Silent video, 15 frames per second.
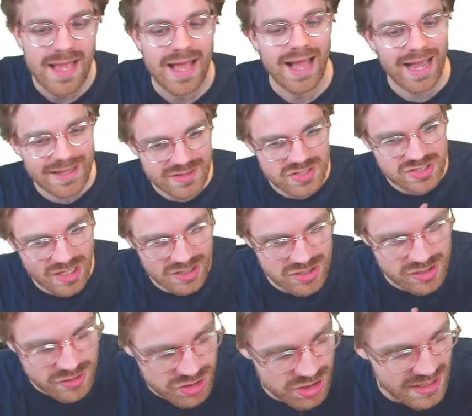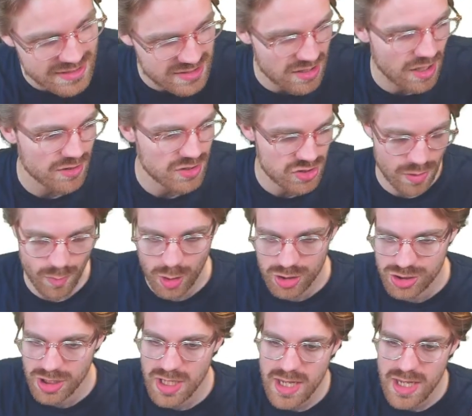add the starch solution and start the stopwatch.